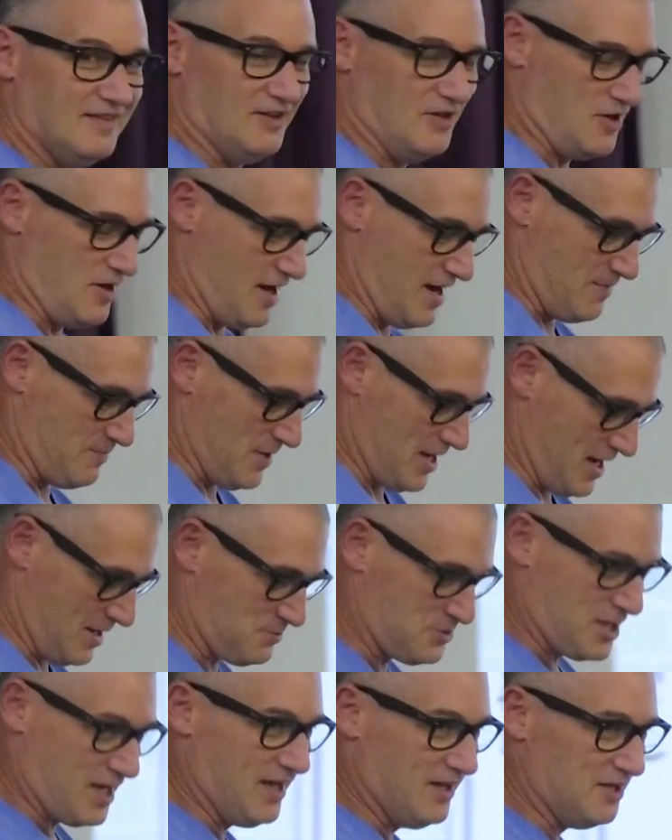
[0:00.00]
All right, my
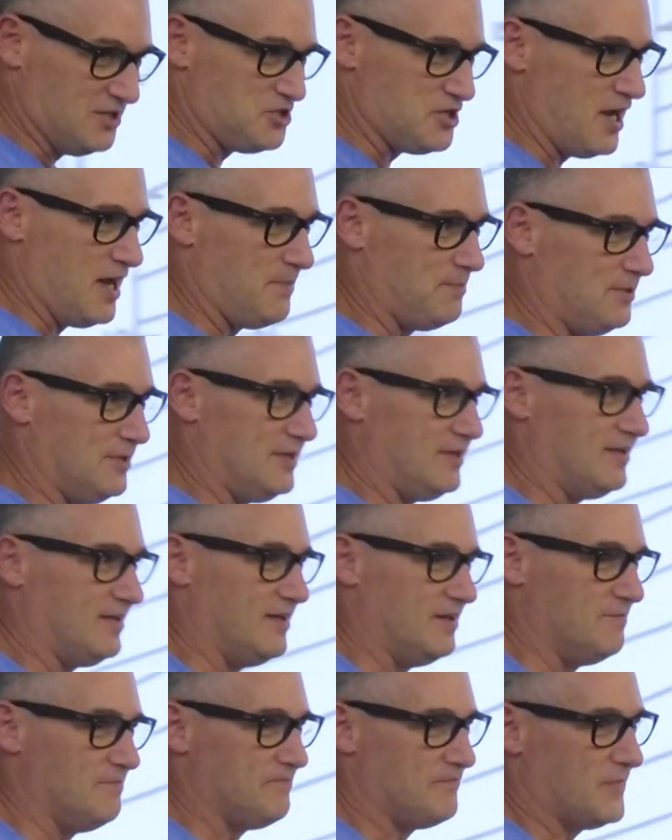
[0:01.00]
name's Kelly Joplin.
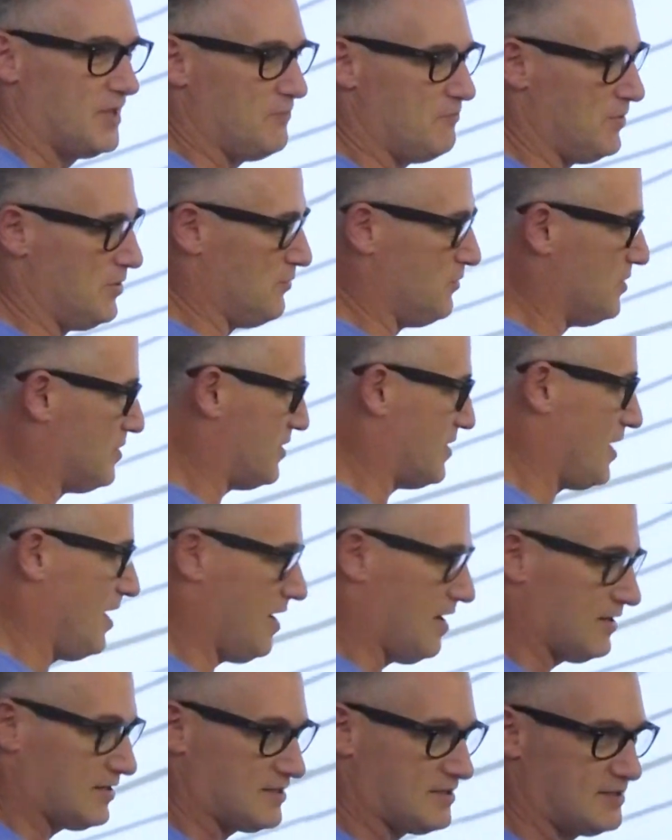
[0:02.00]
I've been with
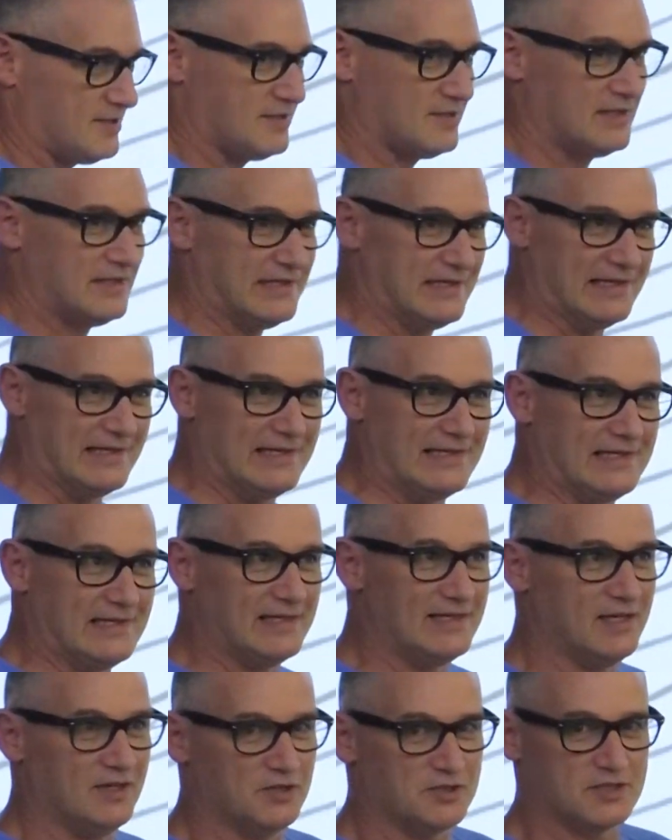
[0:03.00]
Cox
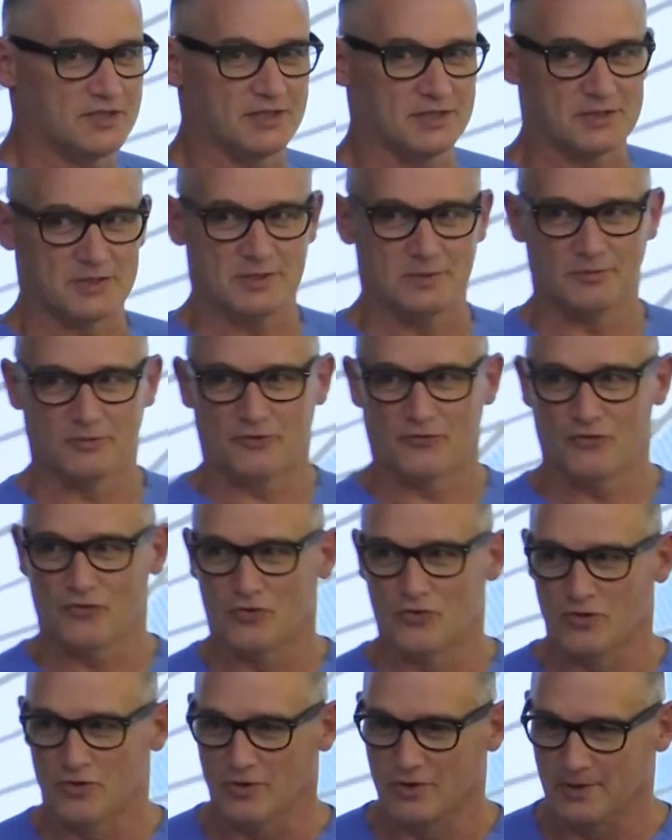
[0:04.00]
Health Systems
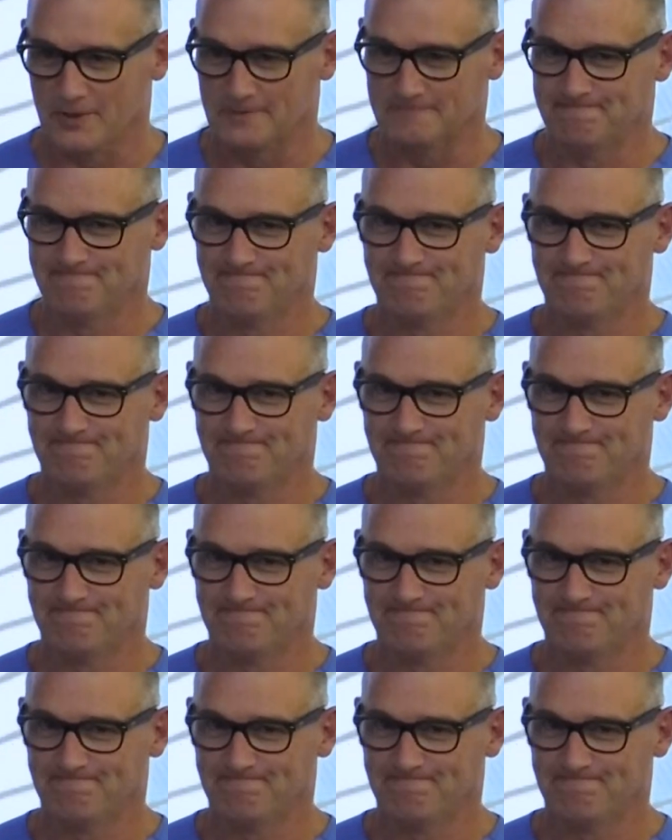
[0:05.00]
for